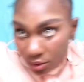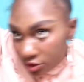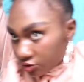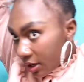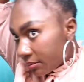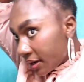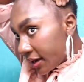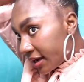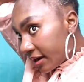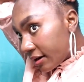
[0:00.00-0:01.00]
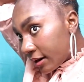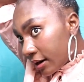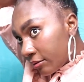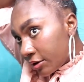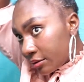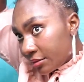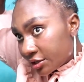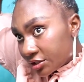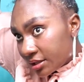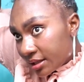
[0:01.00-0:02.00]
blow dry my hair, I want to
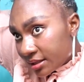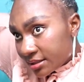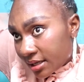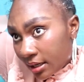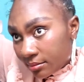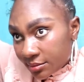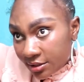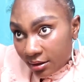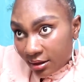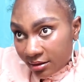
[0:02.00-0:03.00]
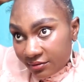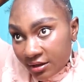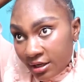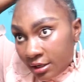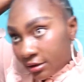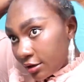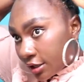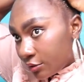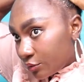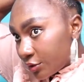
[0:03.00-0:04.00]
make sure that this comes off
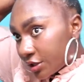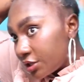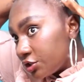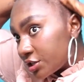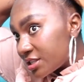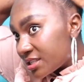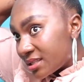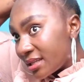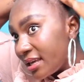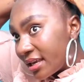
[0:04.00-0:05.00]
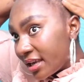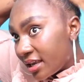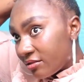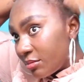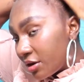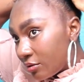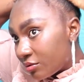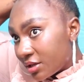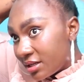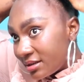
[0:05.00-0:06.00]
looking really just sleek and give me a
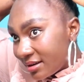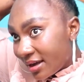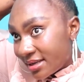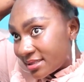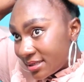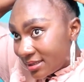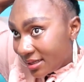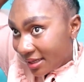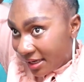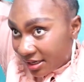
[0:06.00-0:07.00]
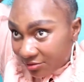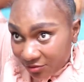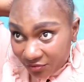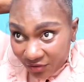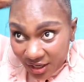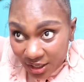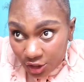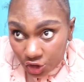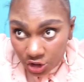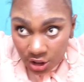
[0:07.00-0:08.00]
really nice clean
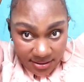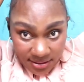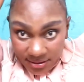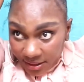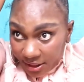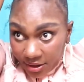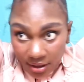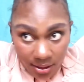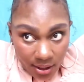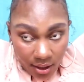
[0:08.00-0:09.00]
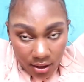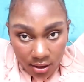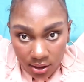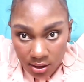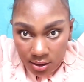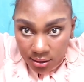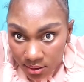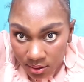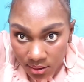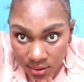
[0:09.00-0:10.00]
finish. Nice and secure in there.
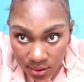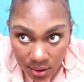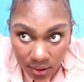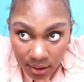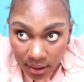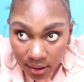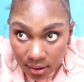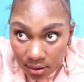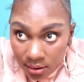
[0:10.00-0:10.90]
Okay.